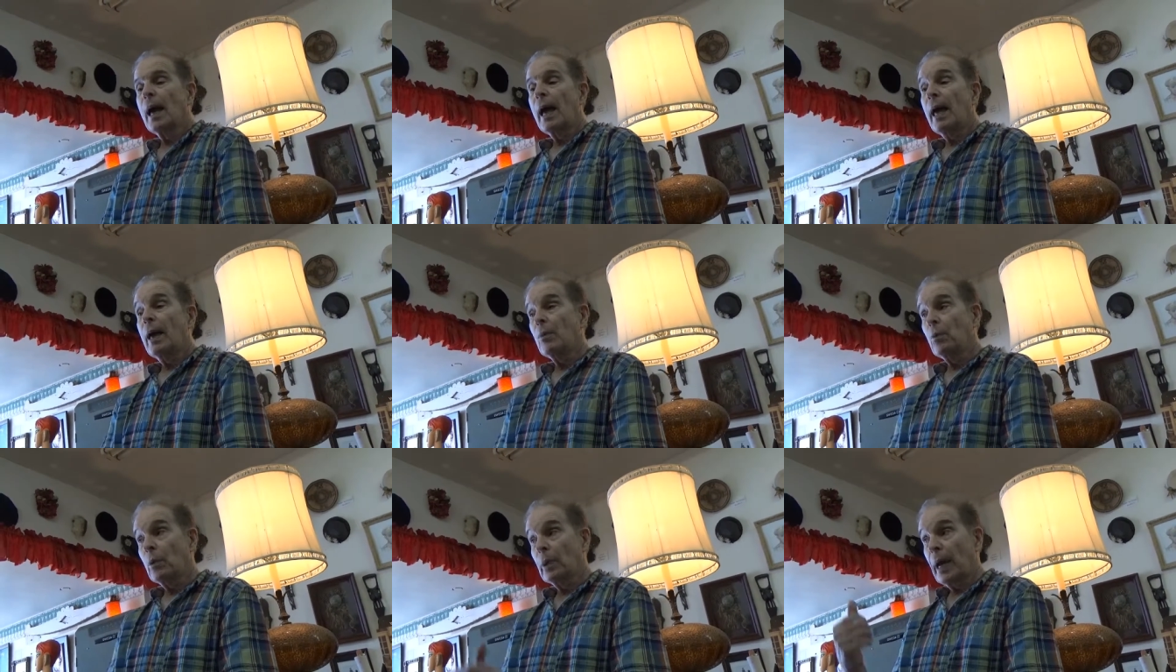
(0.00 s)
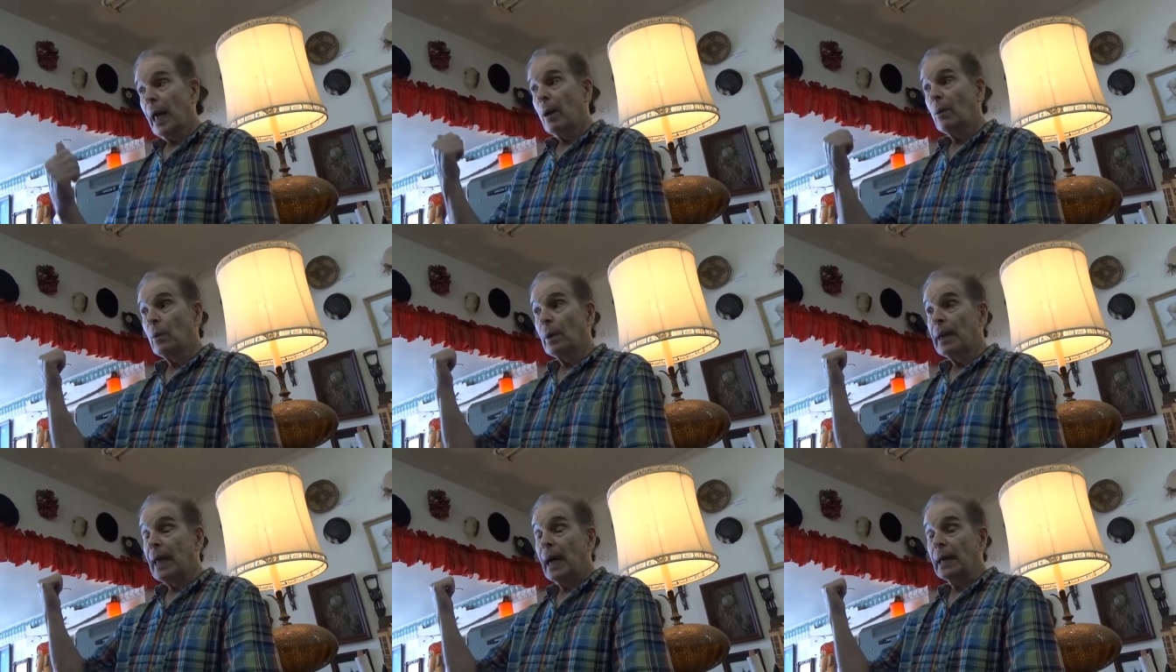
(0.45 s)
And when I
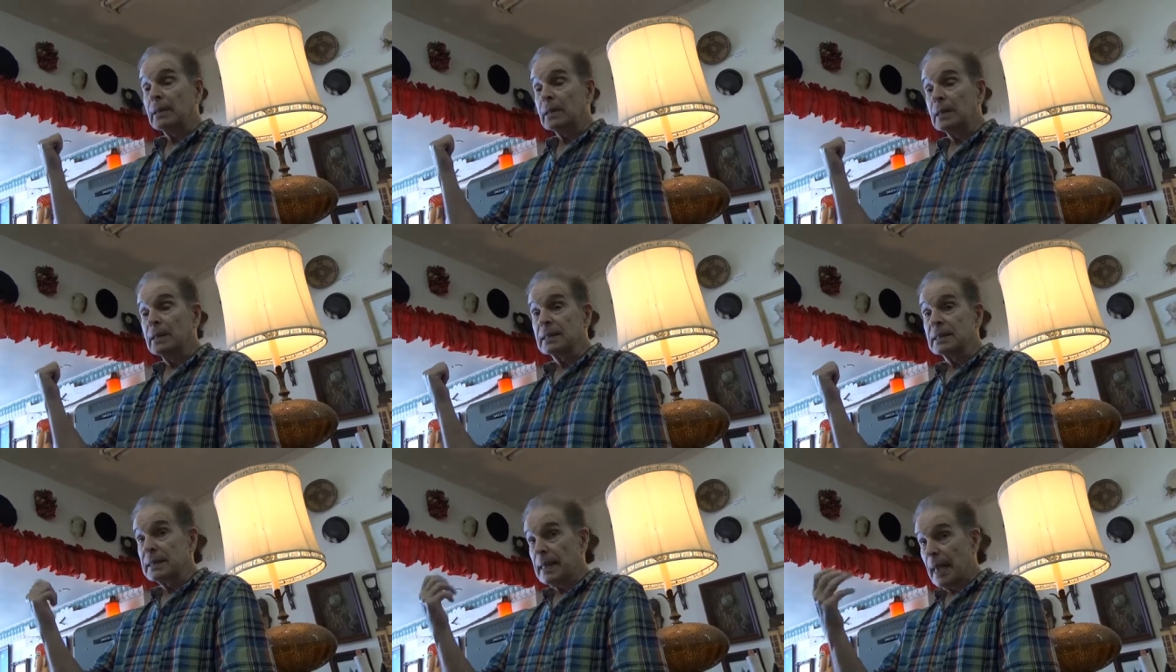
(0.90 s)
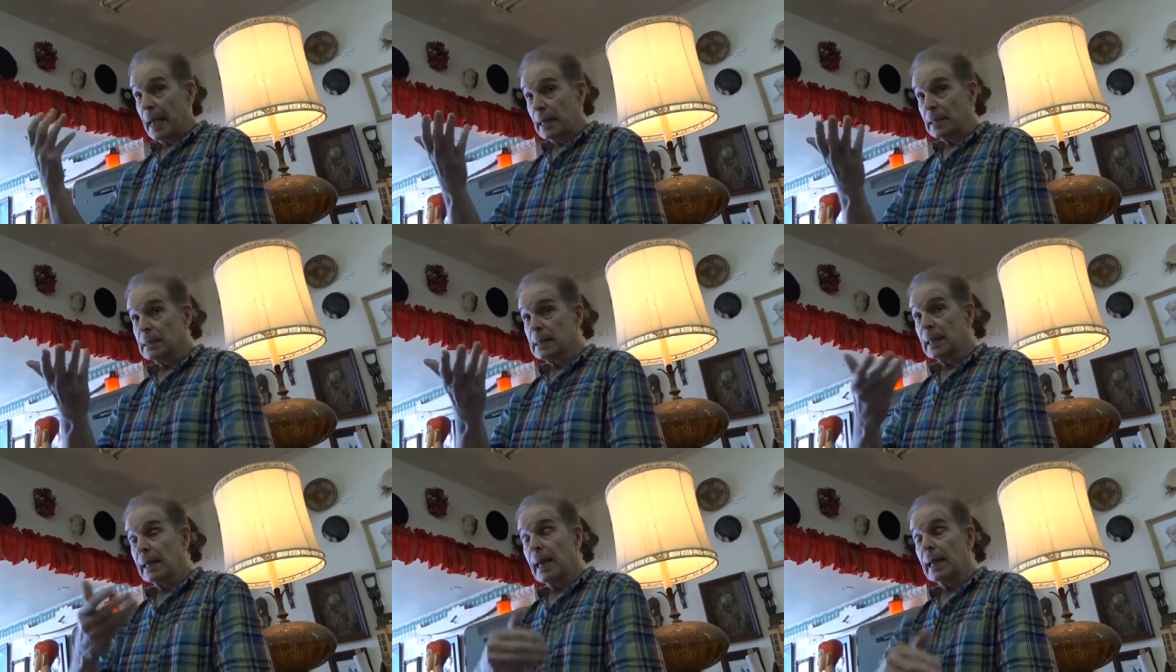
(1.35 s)
went out to this
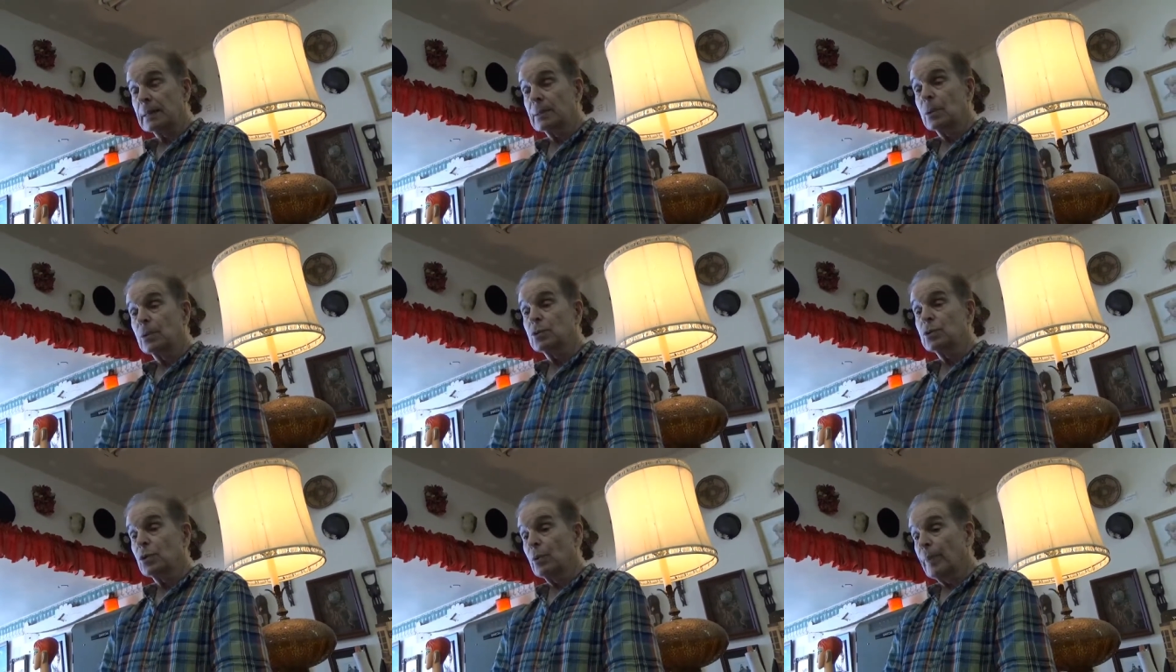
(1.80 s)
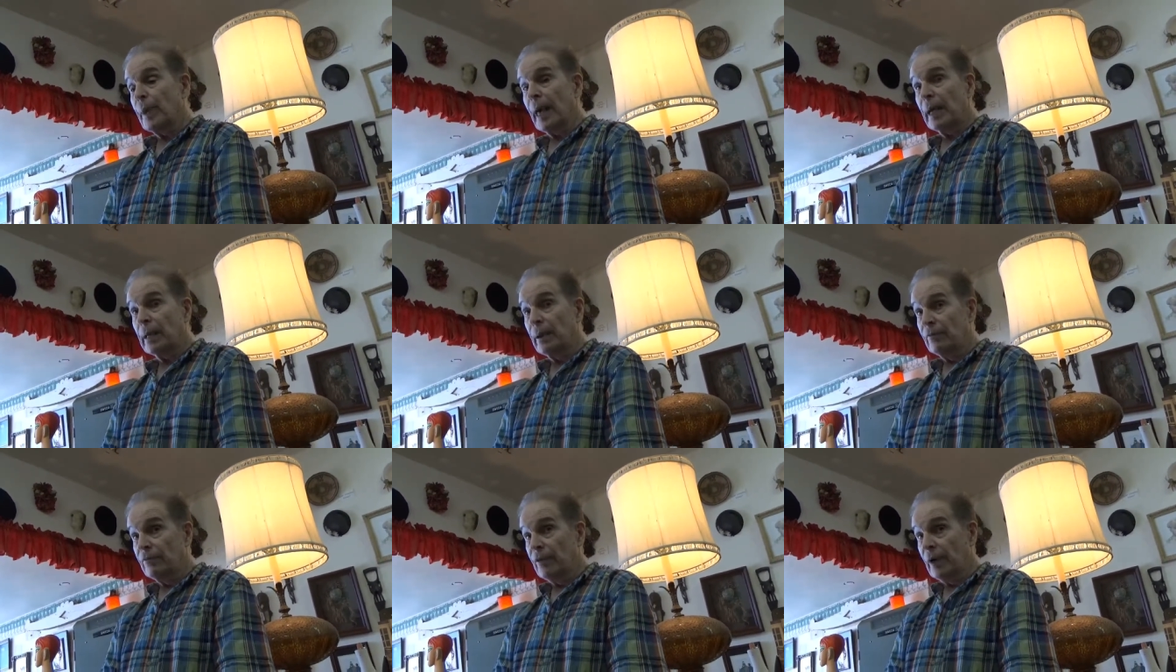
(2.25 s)
house that I told you about
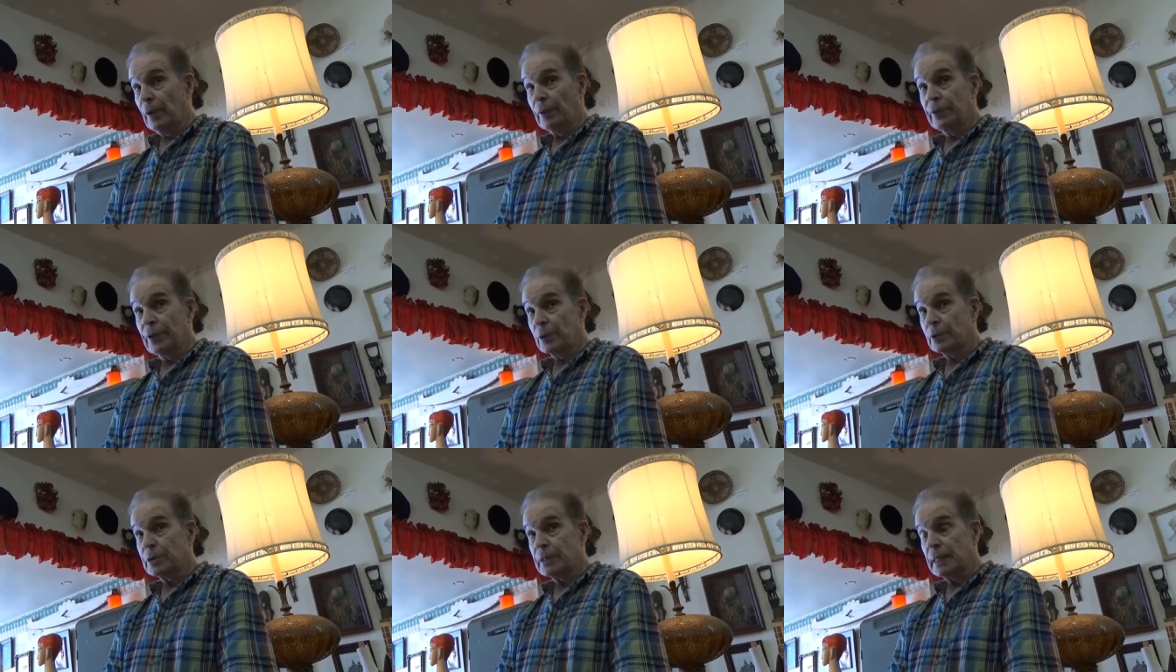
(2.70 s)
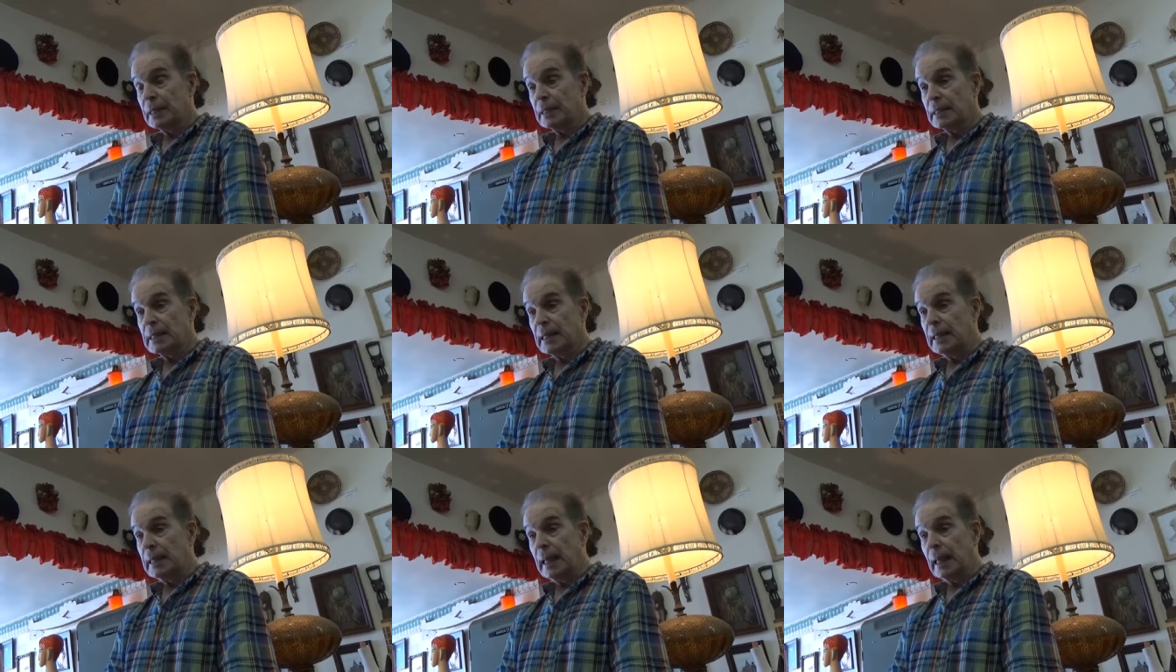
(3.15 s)
and felt those
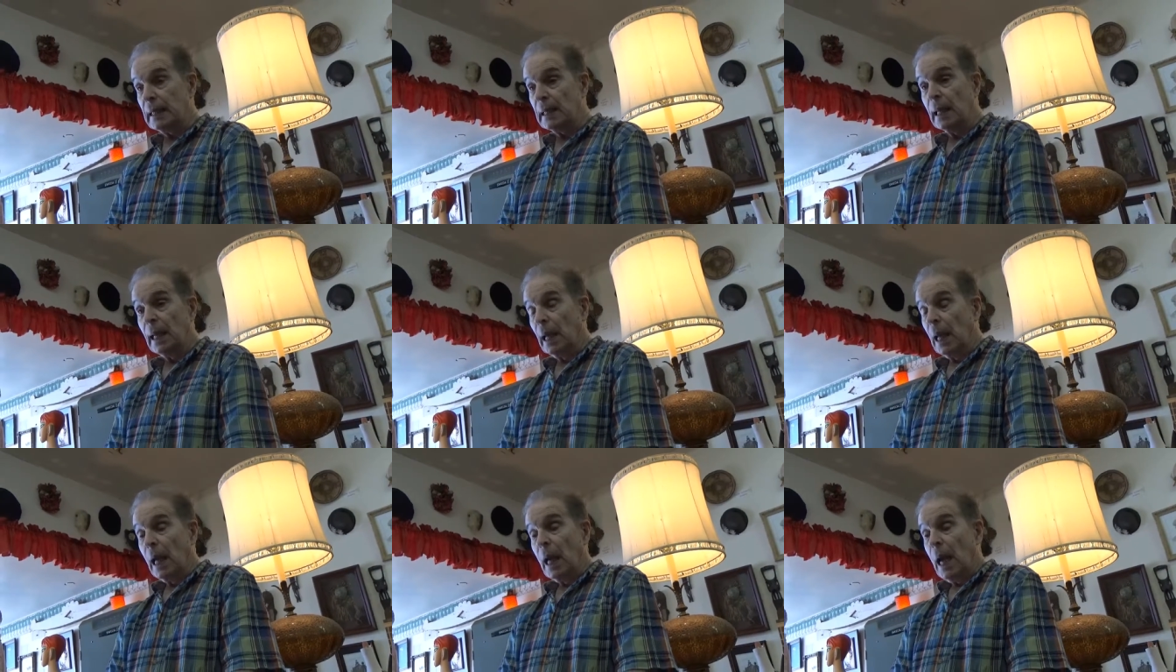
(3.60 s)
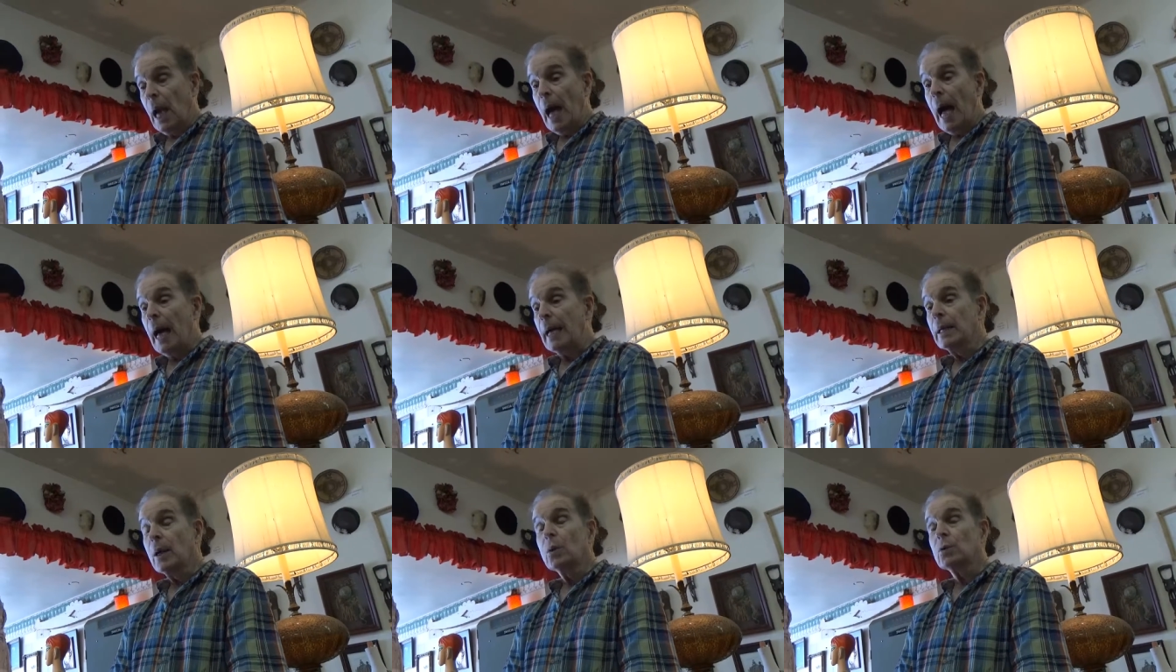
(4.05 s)
things in it,
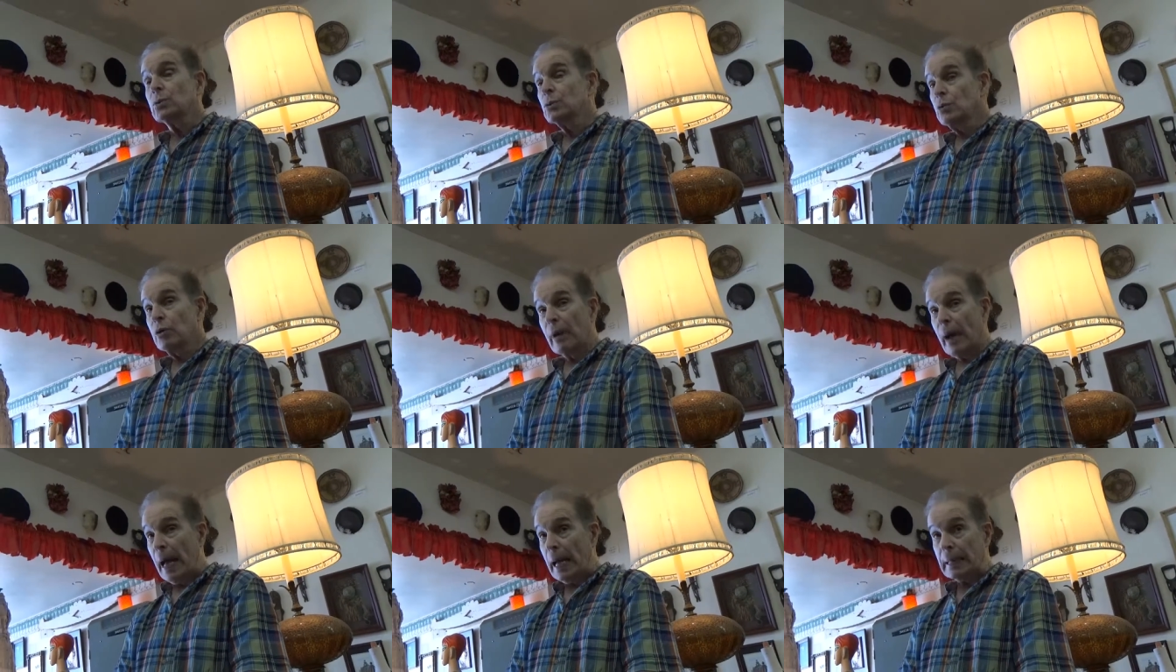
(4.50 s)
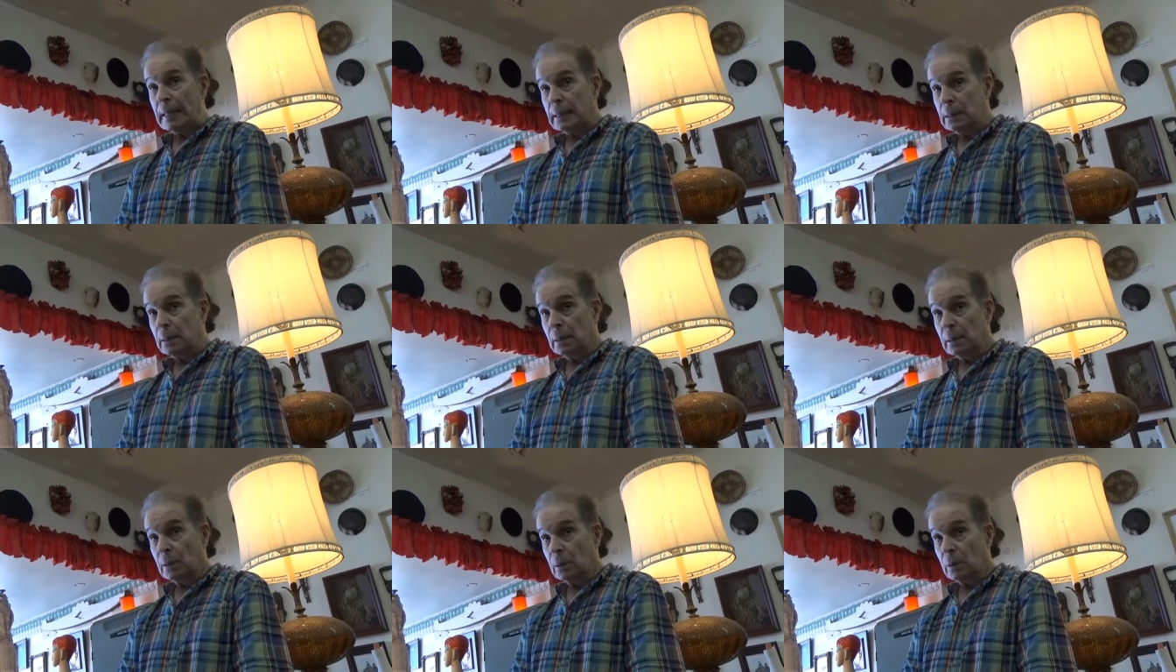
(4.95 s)
I don't try
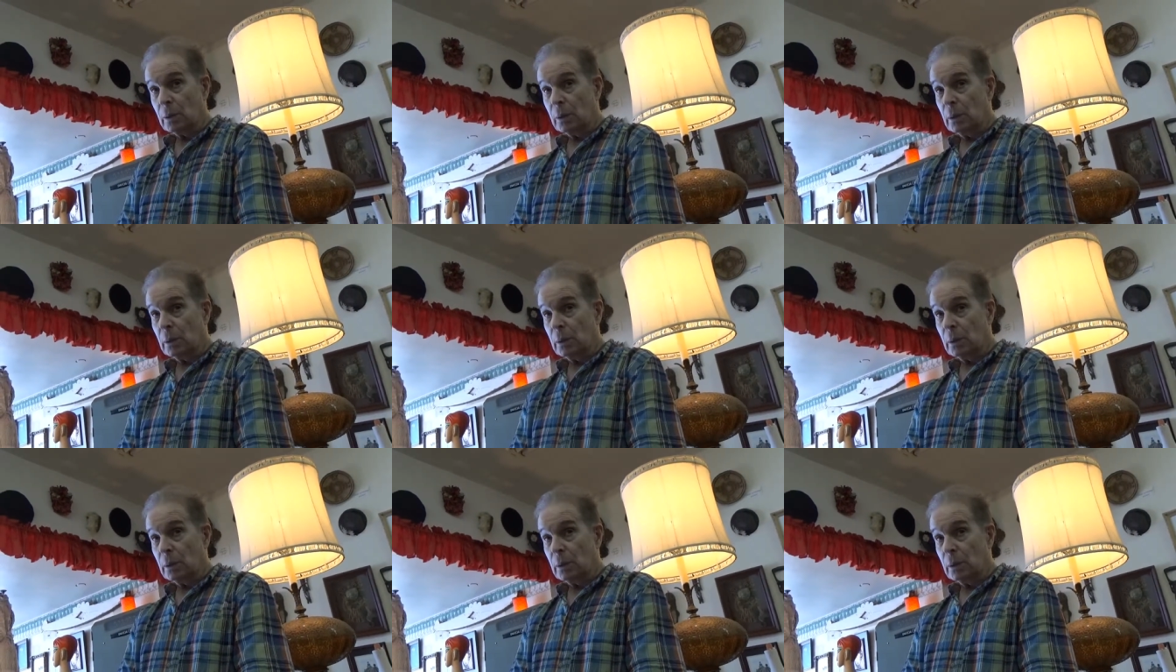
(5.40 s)
to,